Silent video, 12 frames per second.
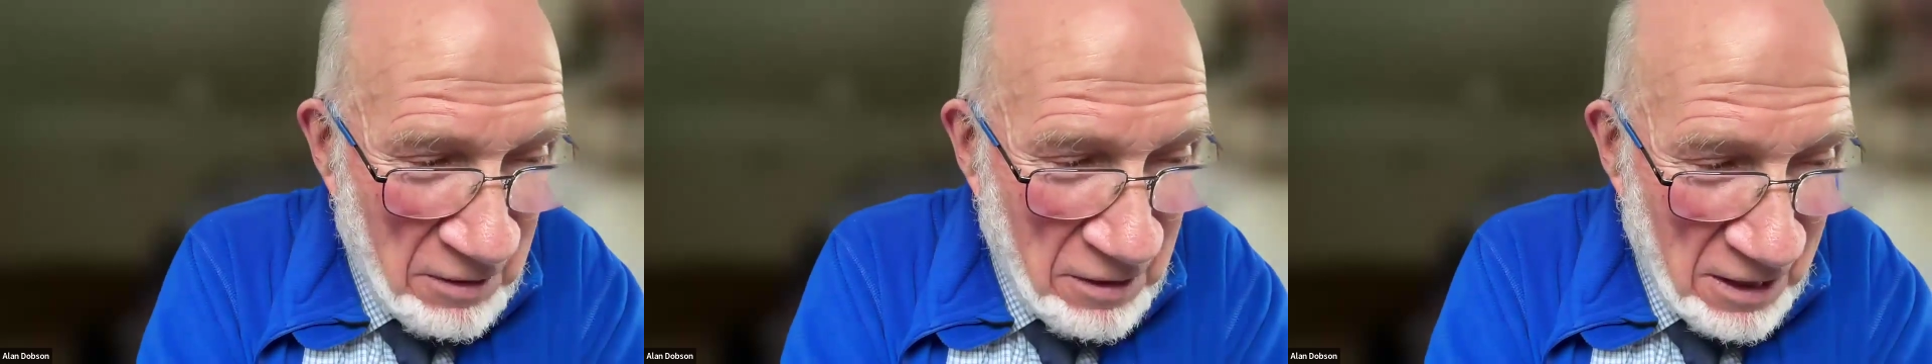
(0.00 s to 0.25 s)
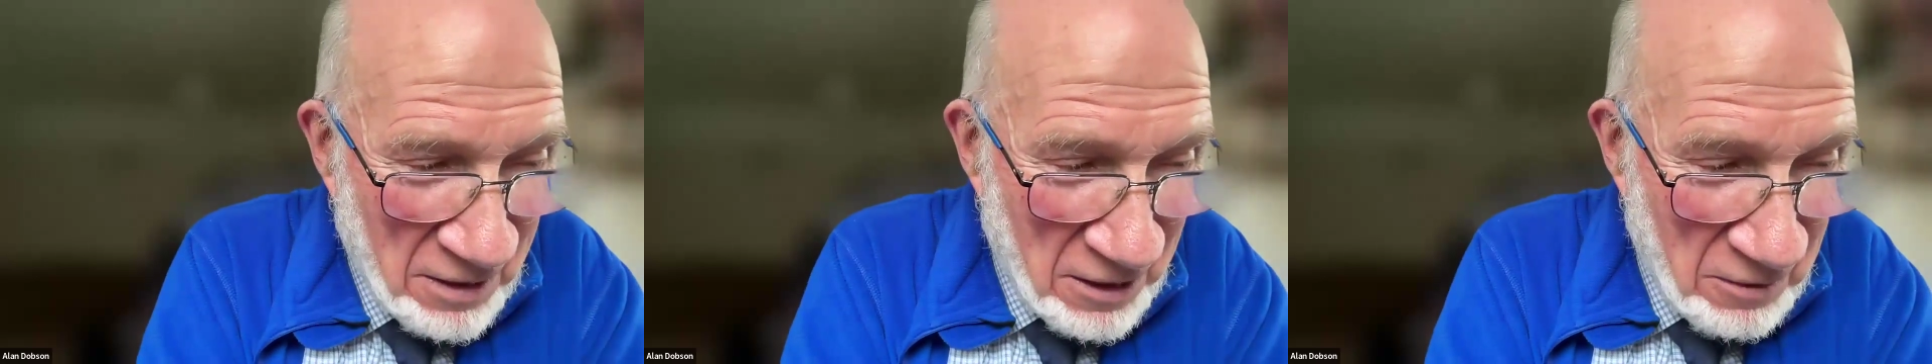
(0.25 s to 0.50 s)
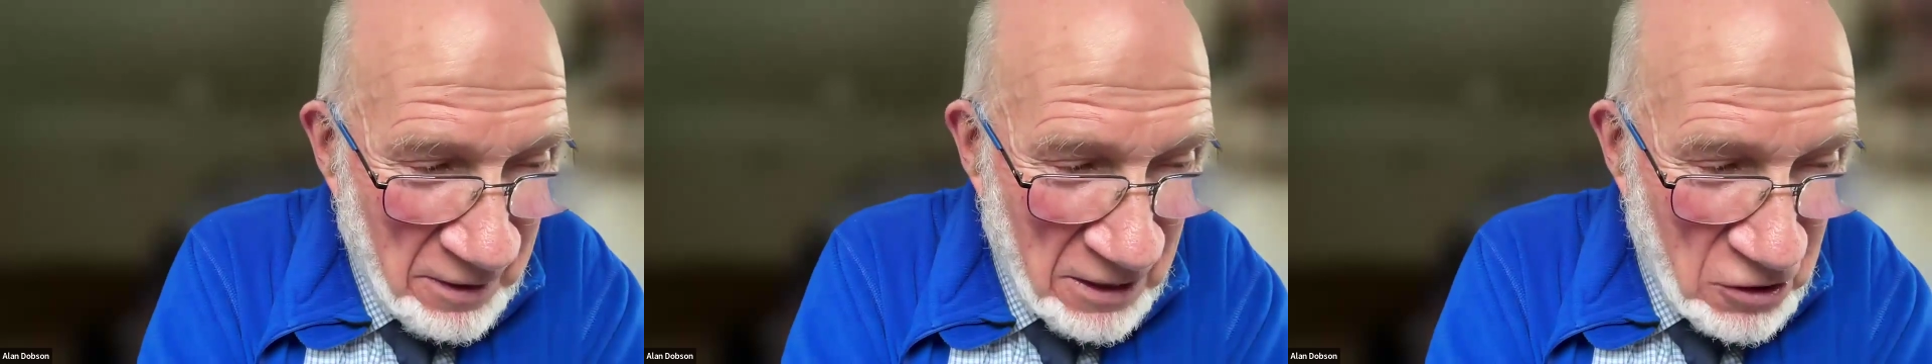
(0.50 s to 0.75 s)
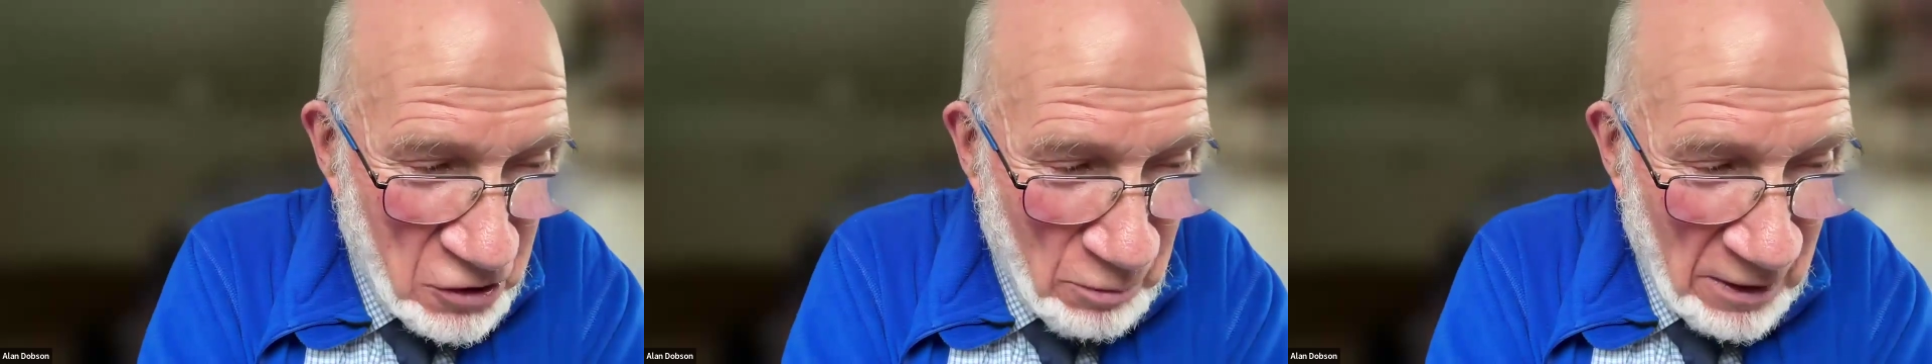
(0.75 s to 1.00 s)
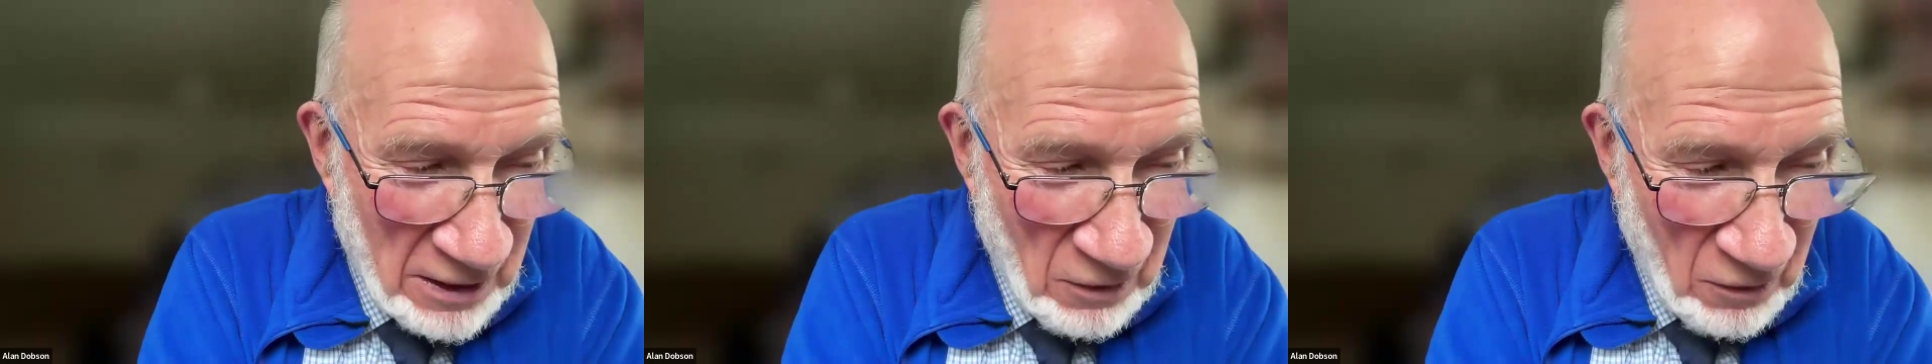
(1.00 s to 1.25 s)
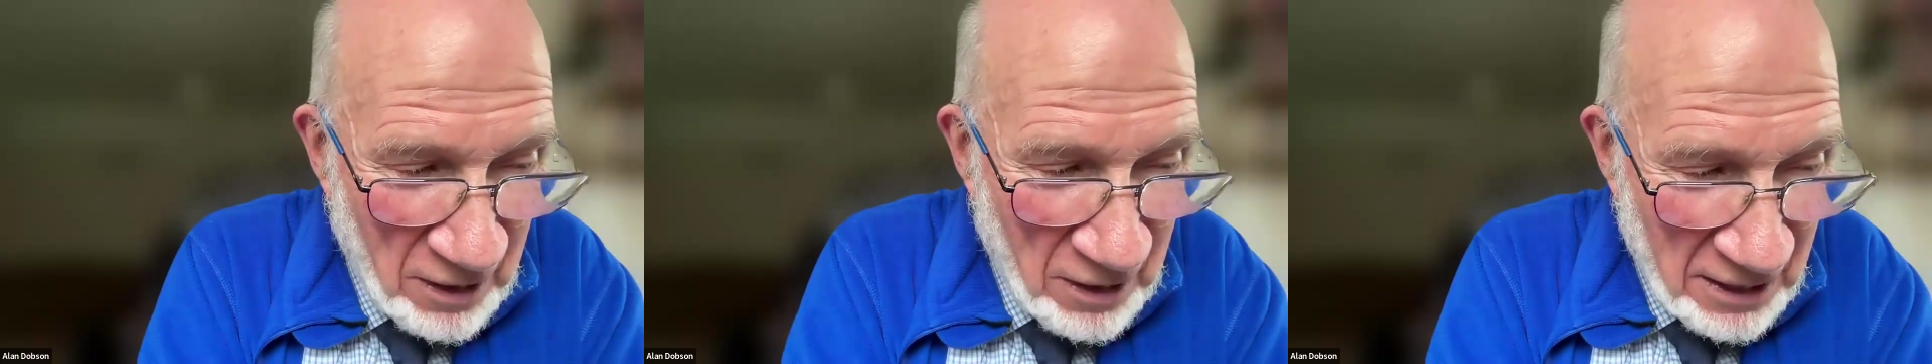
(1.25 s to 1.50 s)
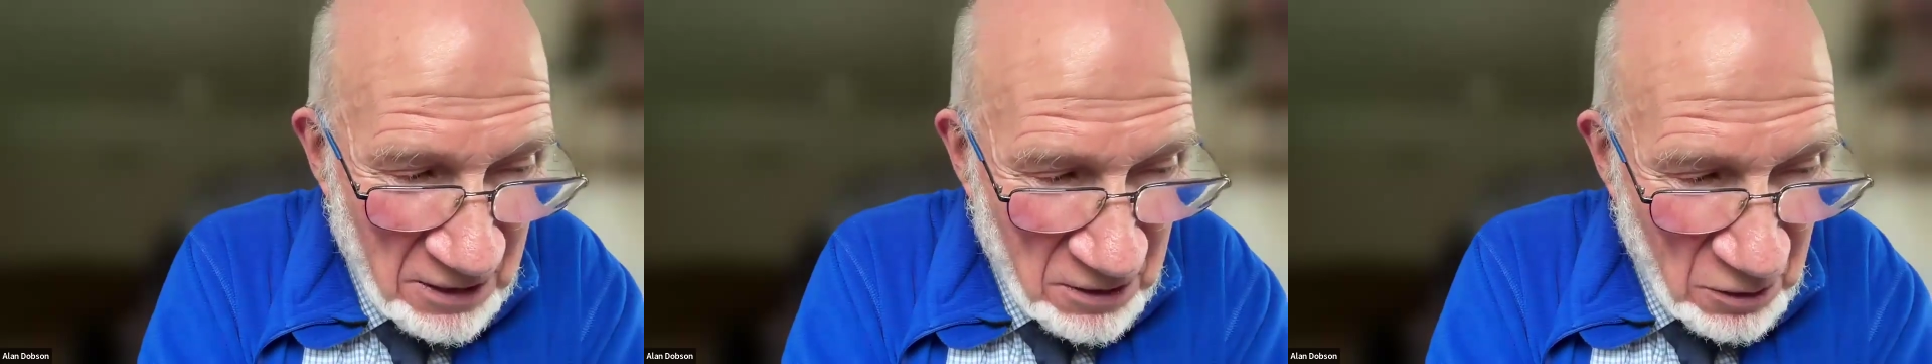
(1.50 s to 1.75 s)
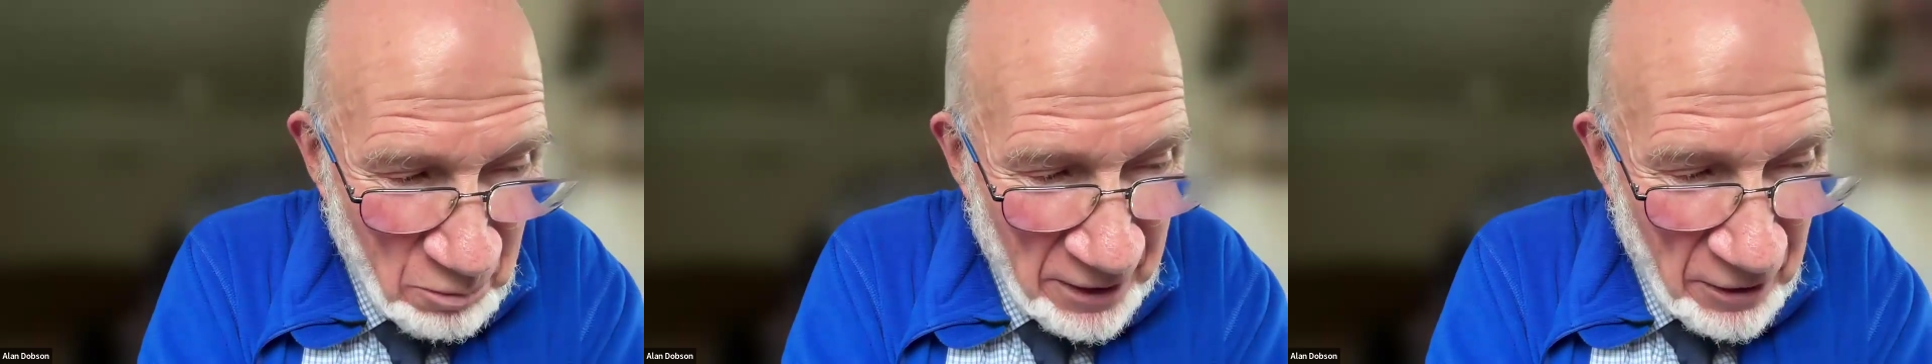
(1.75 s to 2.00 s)
I think the instrumental
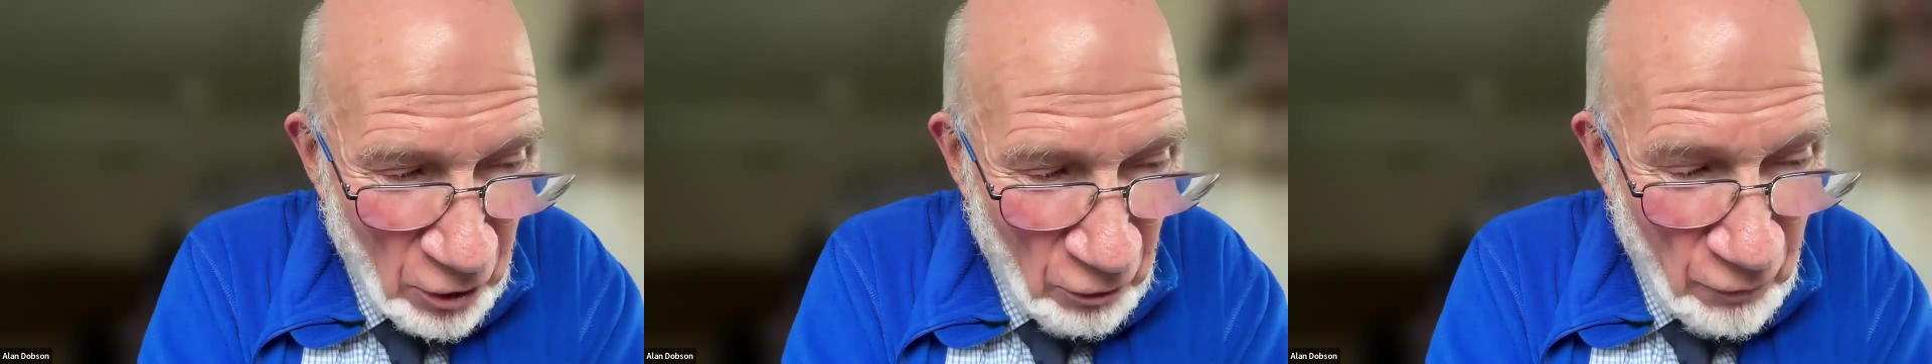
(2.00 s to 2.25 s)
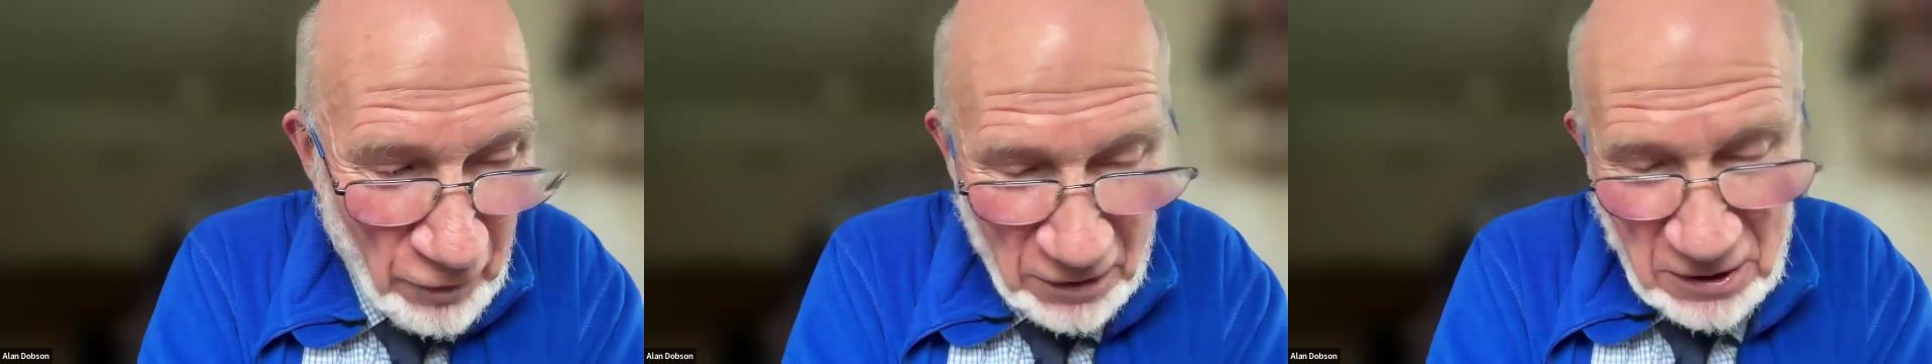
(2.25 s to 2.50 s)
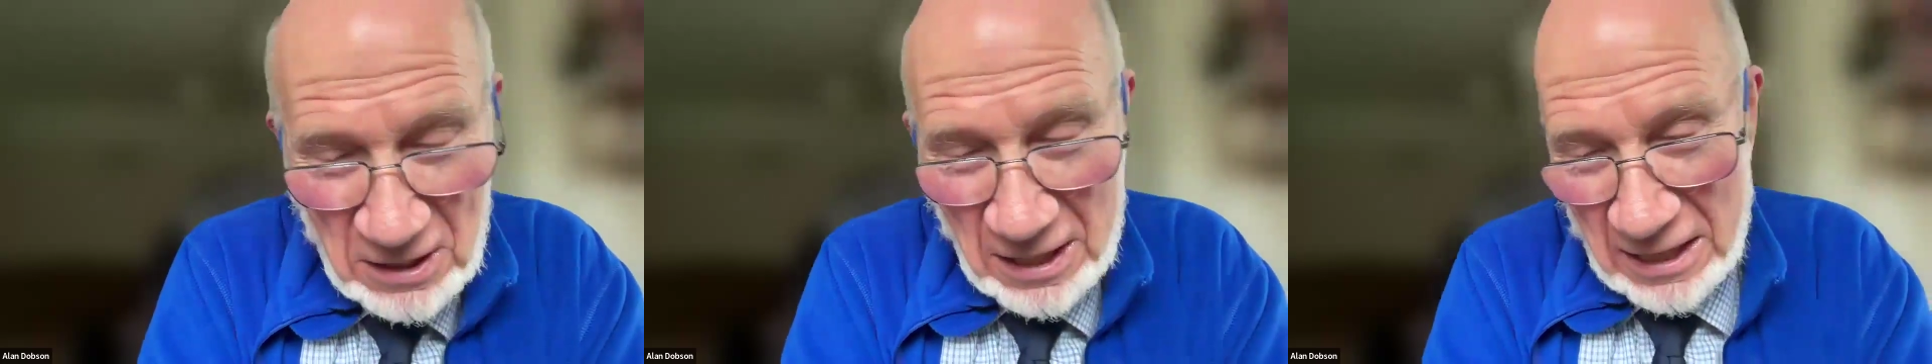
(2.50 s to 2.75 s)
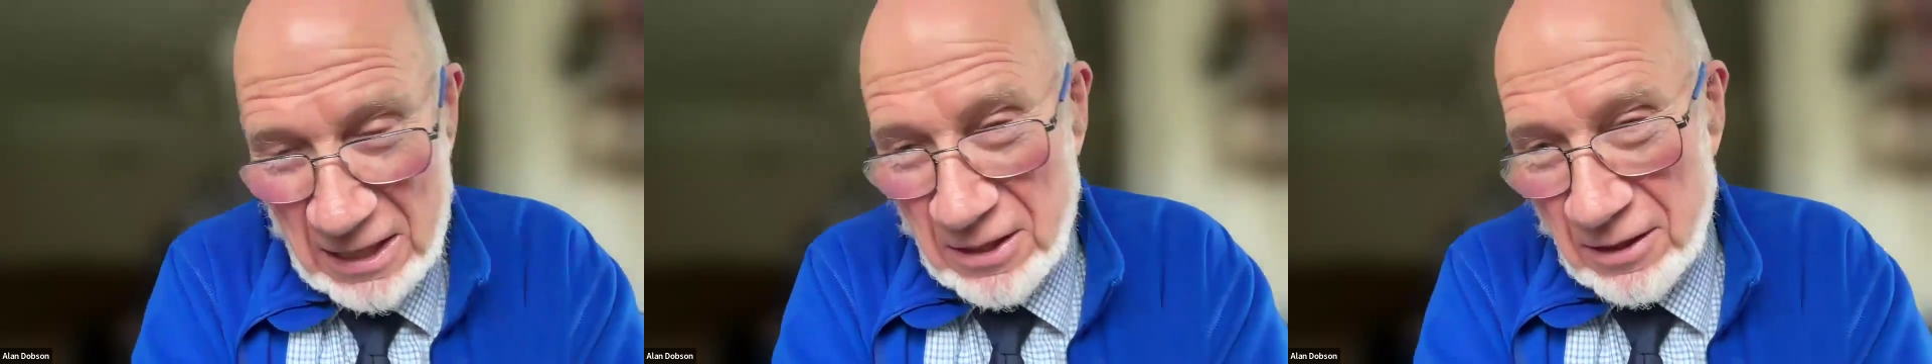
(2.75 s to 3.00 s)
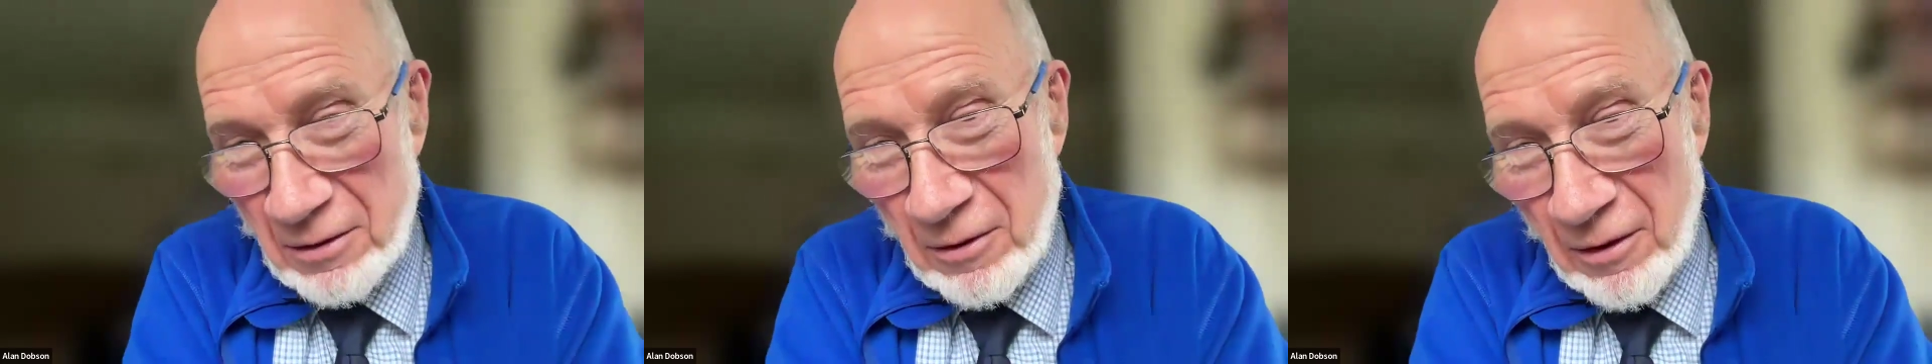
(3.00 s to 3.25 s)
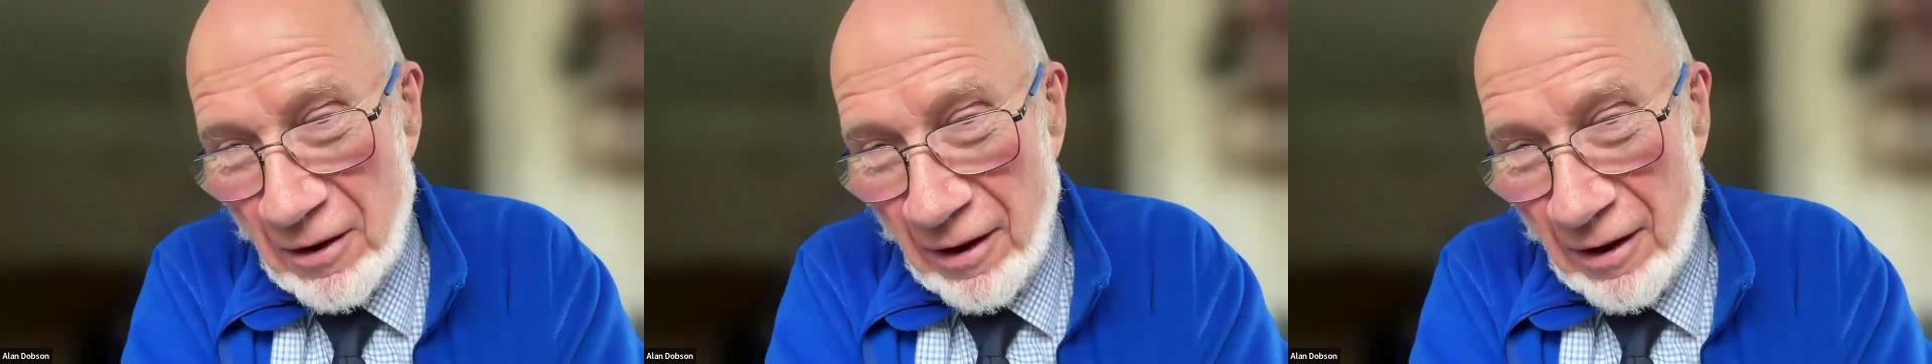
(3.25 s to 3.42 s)
case has been overstated,